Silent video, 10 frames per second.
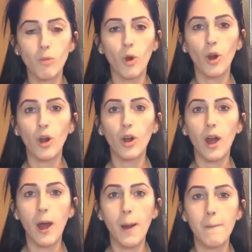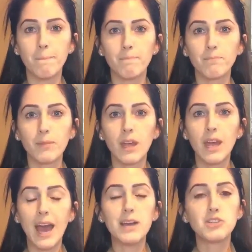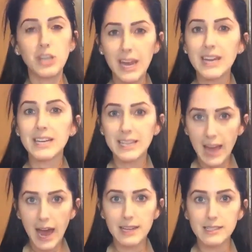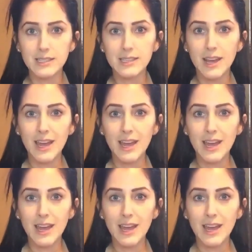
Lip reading: more educated guess,